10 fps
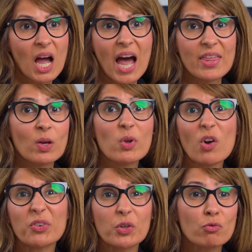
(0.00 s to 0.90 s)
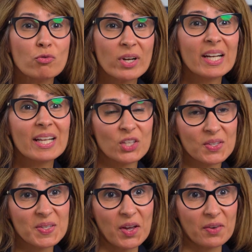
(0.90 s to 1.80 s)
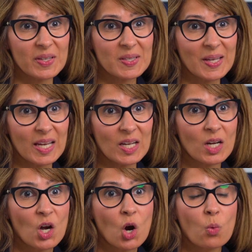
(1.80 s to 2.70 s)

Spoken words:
I think we offer a really good service here.